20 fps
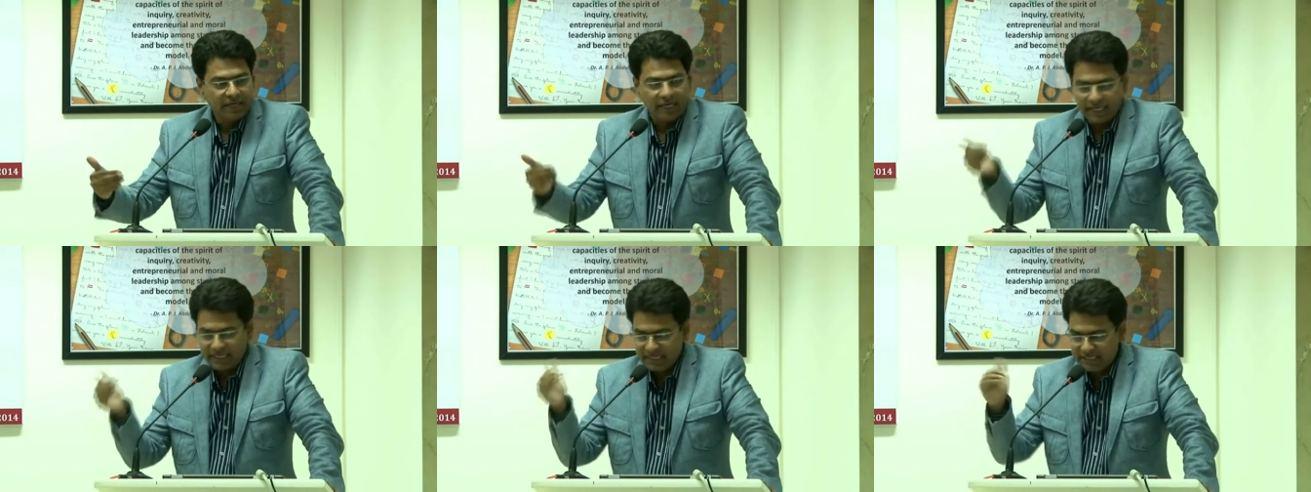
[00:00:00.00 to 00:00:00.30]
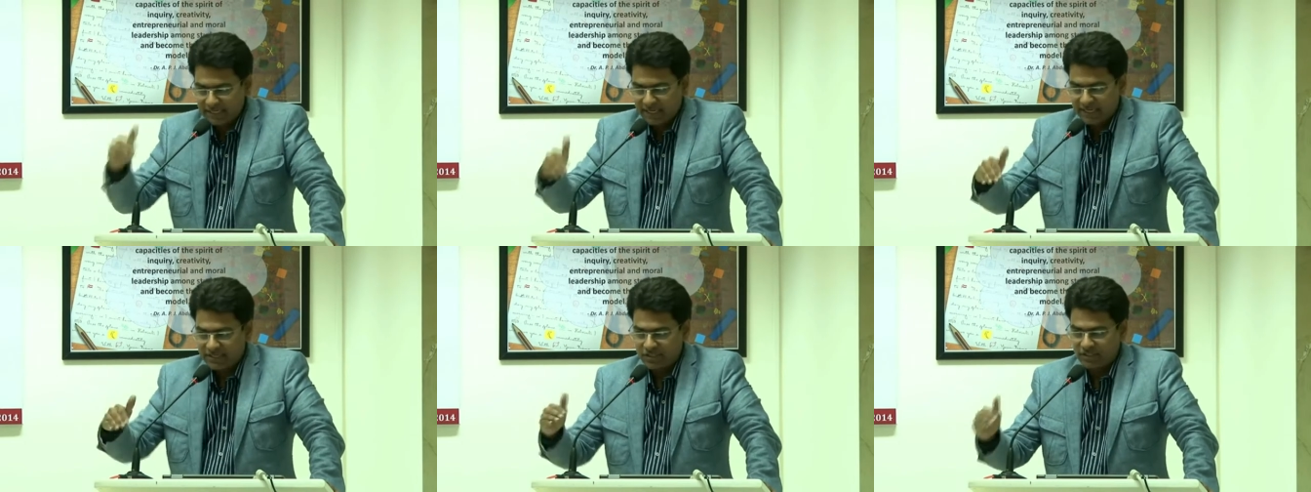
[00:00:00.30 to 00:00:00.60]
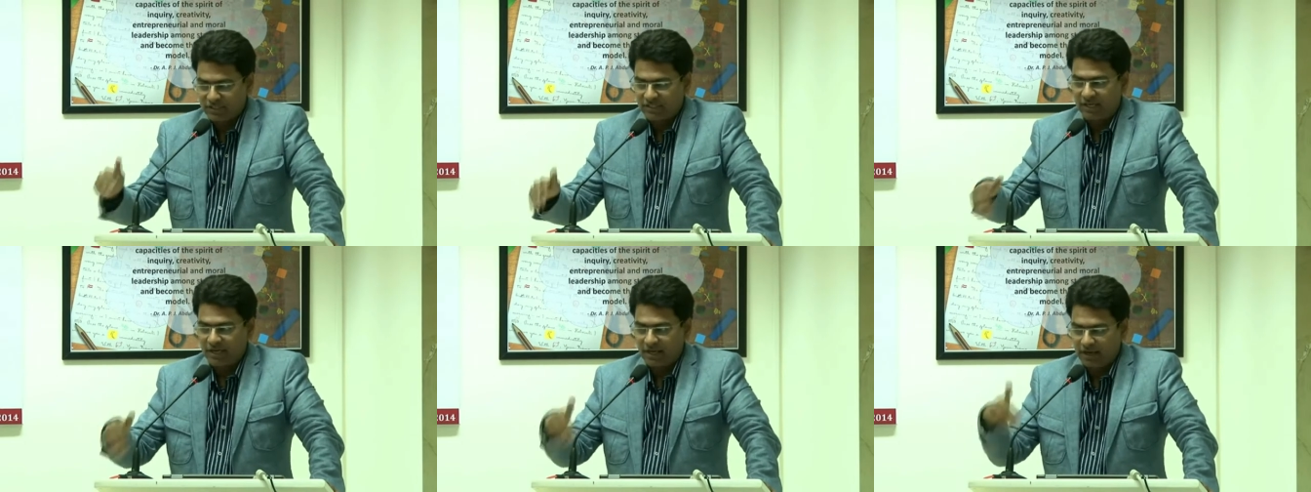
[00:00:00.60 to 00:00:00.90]
inside
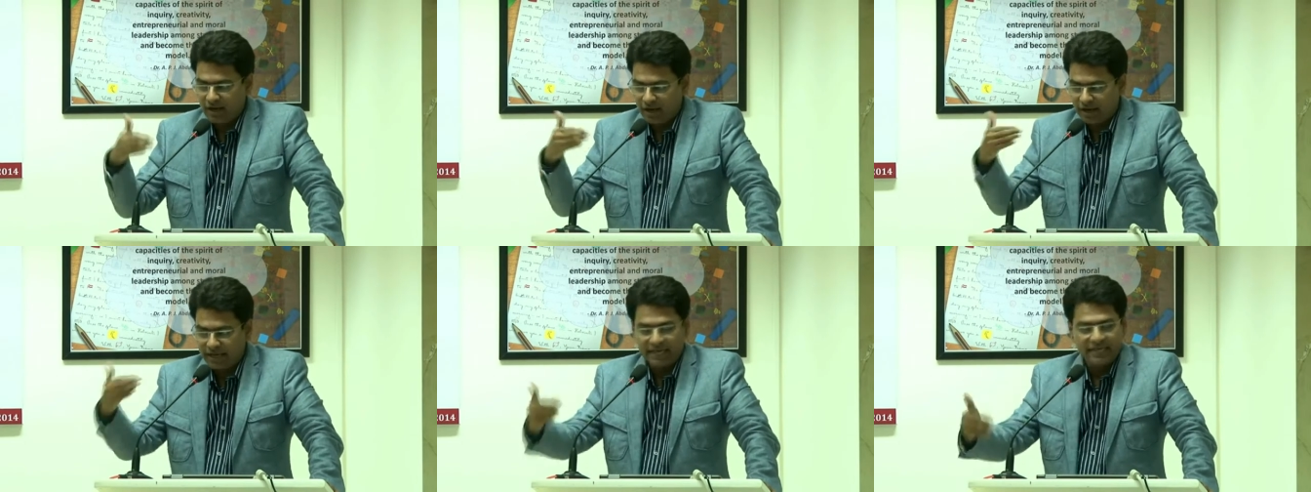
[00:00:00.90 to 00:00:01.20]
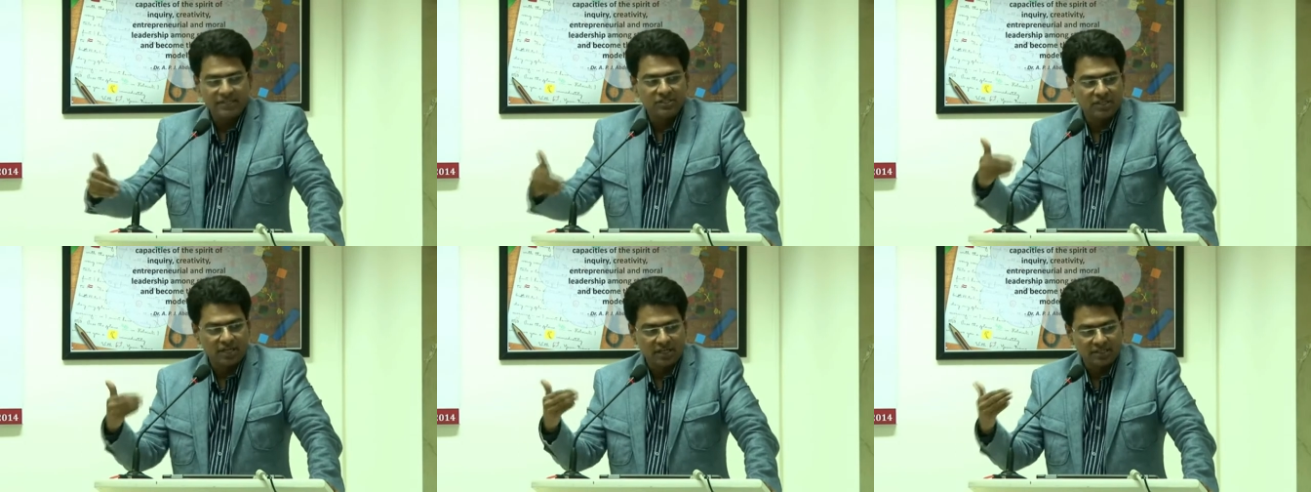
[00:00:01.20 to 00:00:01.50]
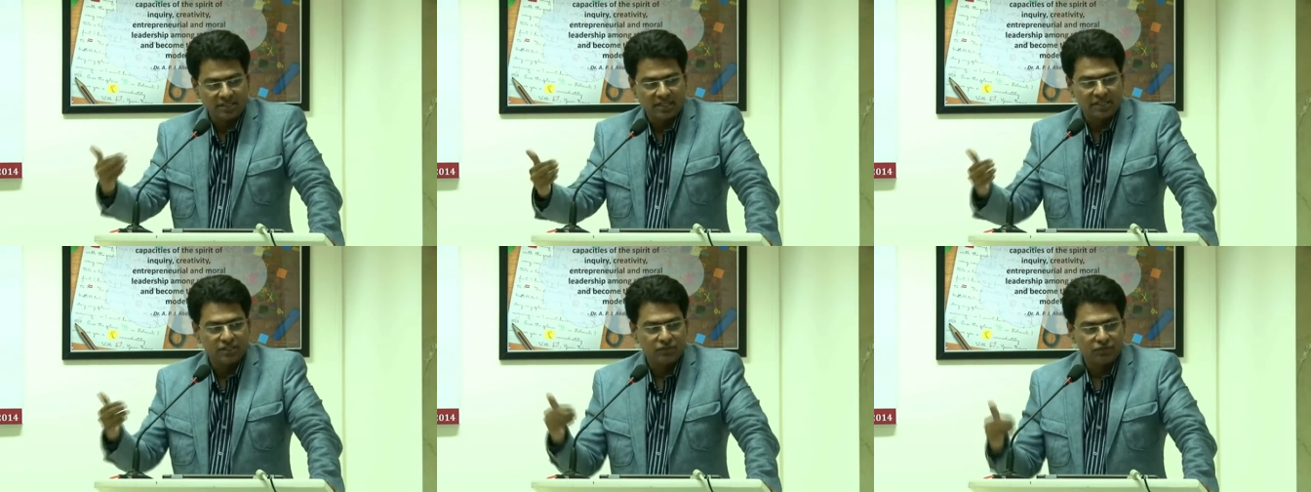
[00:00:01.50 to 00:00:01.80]
Syria against
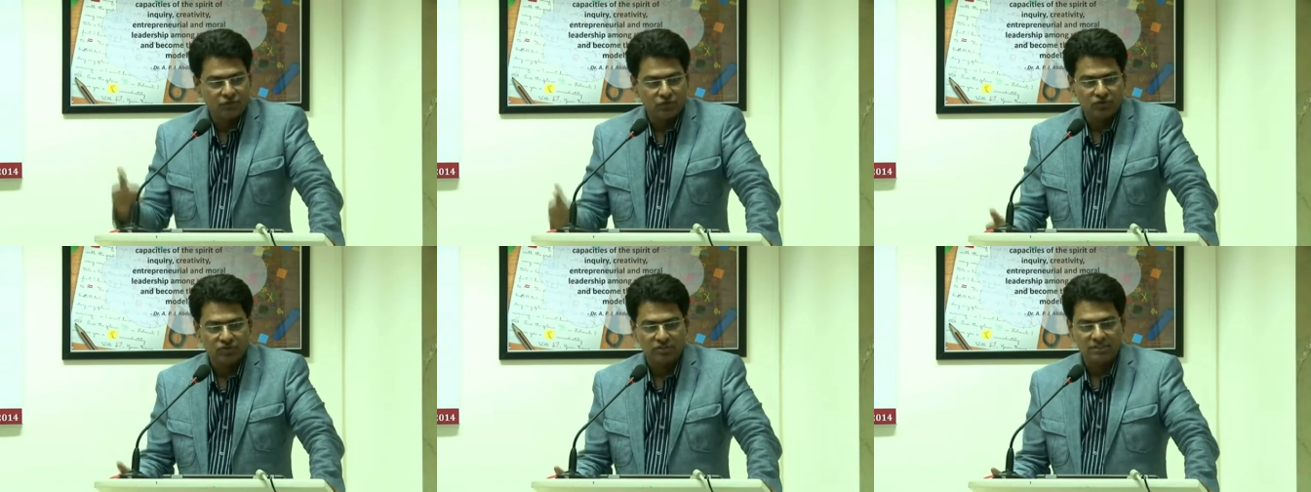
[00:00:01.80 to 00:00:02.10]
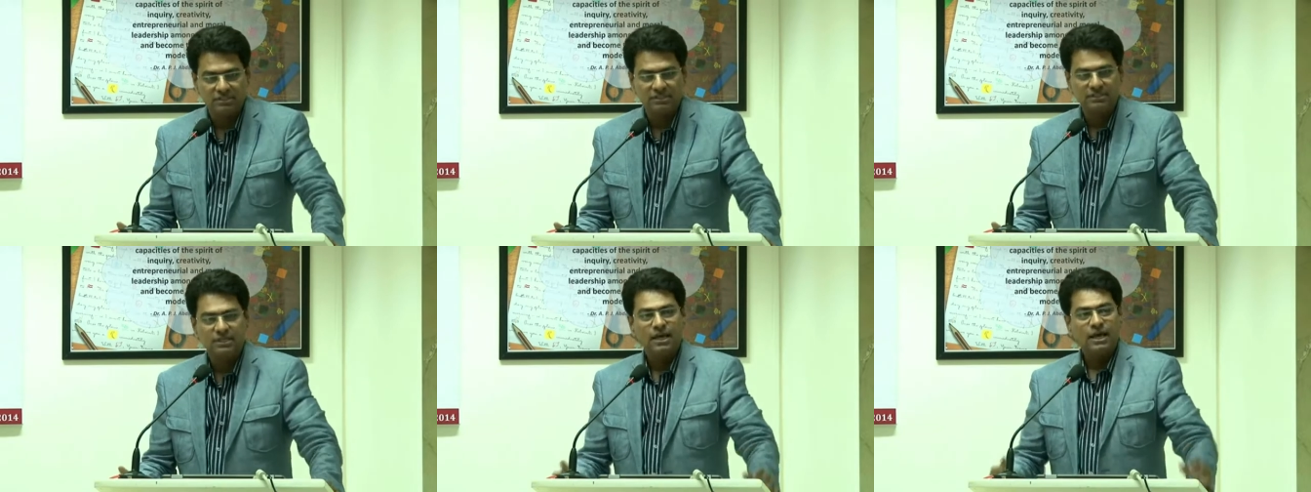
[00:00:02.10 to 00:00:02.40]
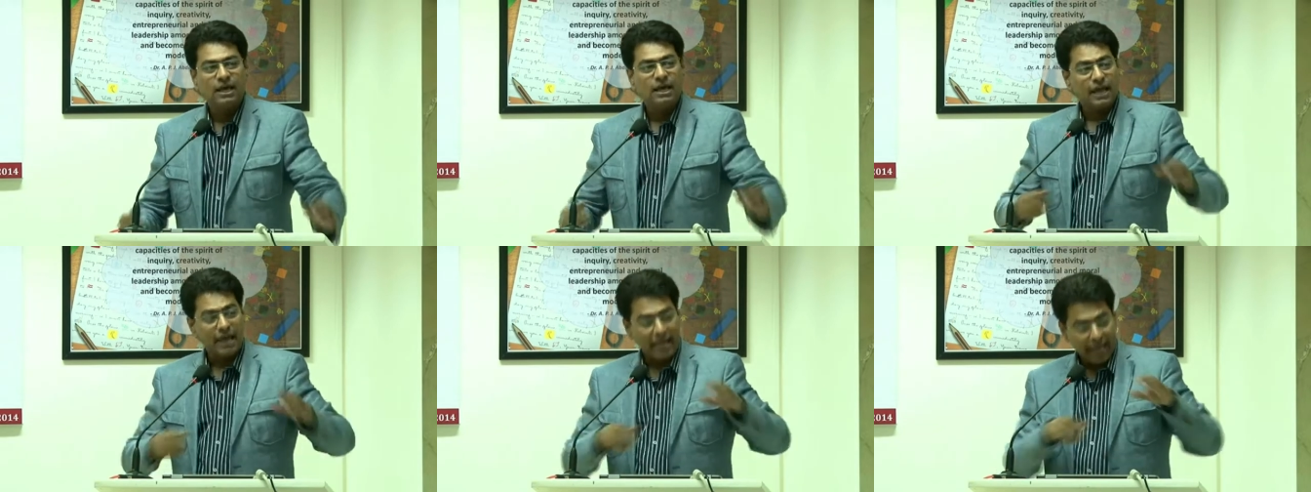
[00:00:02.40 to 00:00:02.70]
Assad's forces,
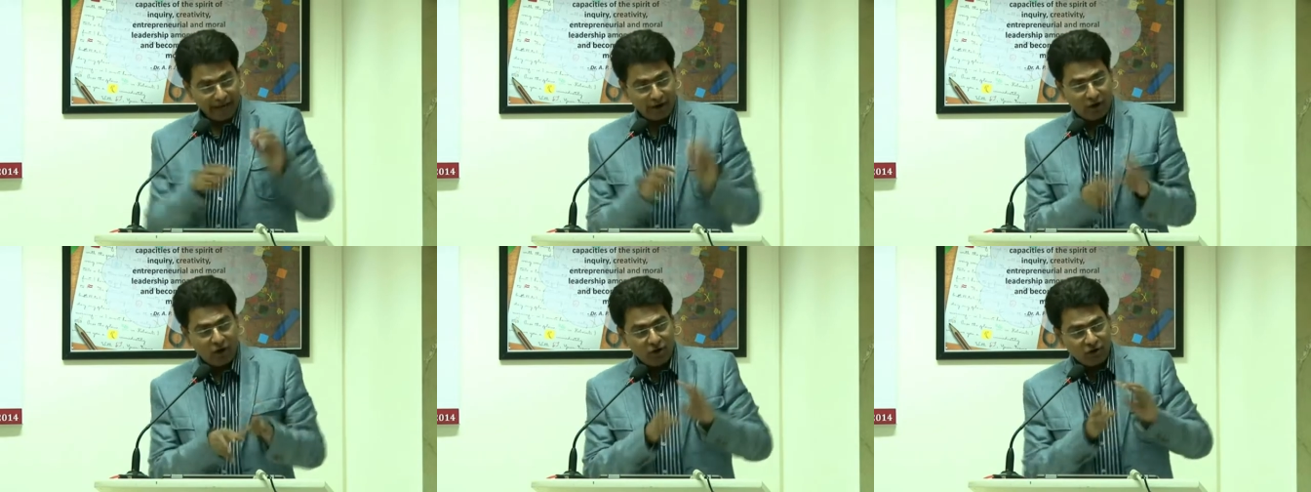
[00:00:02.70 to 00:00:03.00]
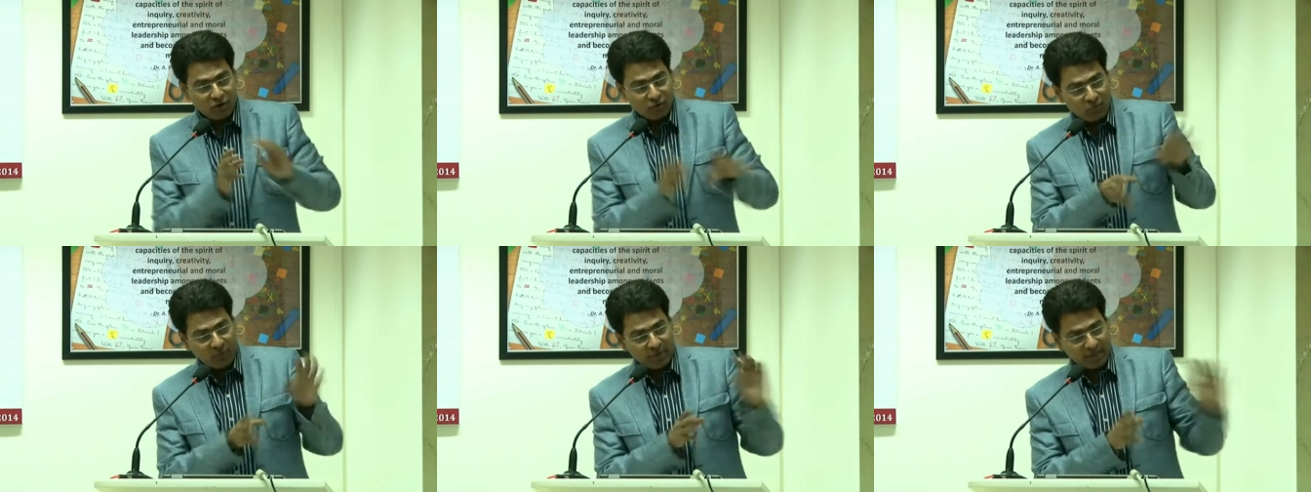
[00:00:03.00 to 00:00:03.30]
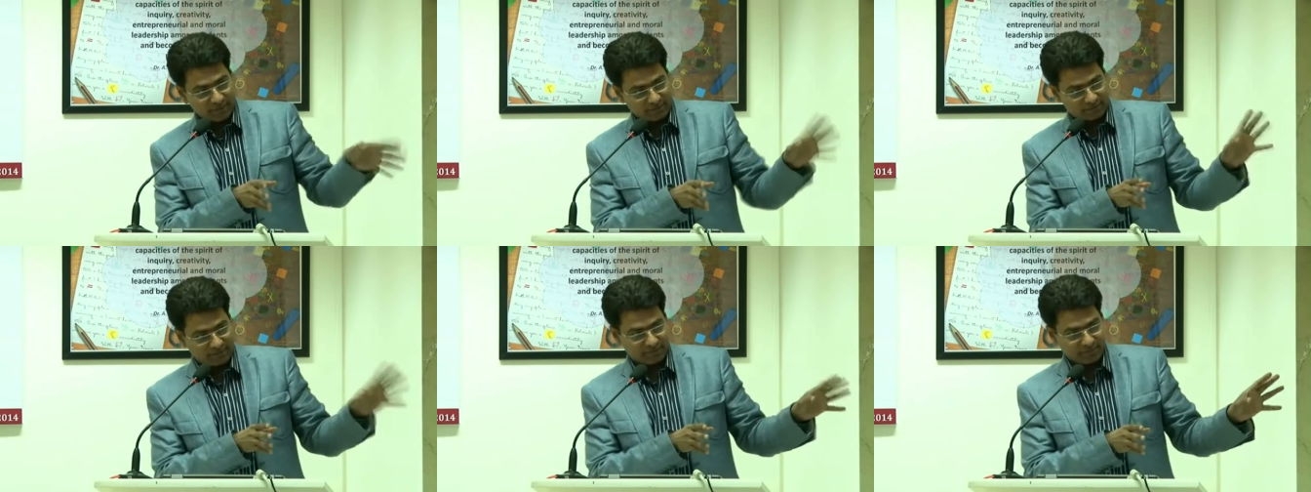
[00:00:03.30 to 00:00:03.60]
along
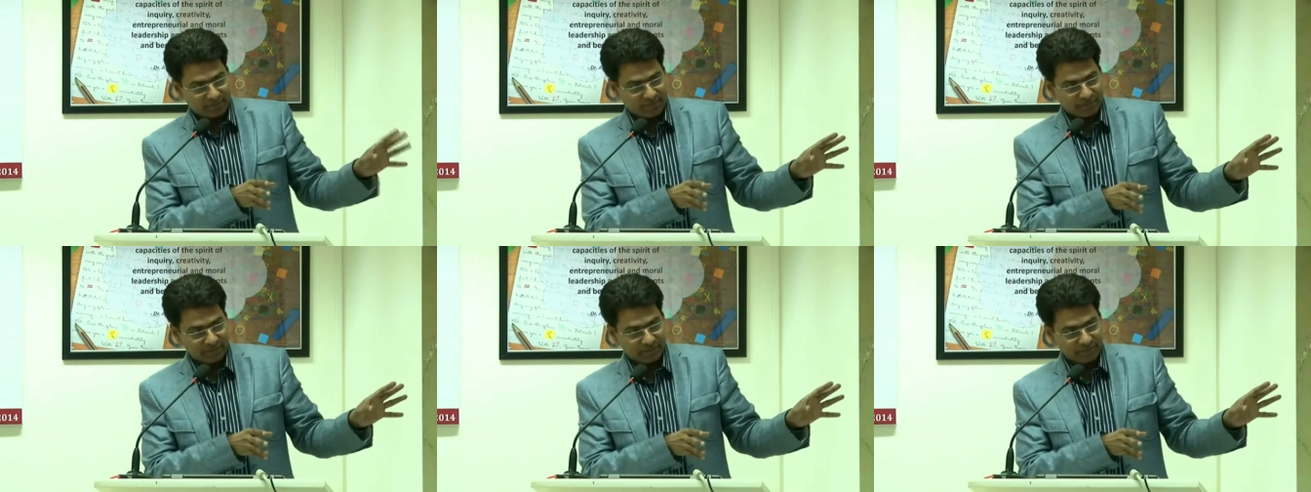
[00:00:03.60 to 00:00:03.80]
with